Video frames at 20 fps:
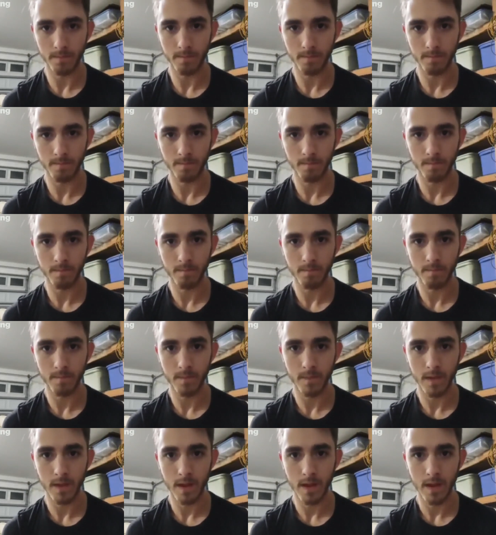
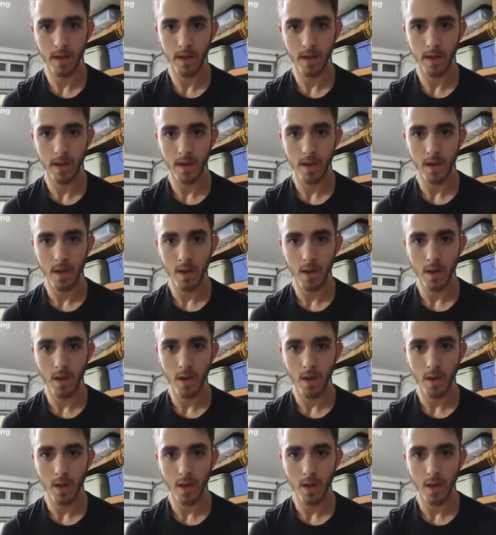[no speech]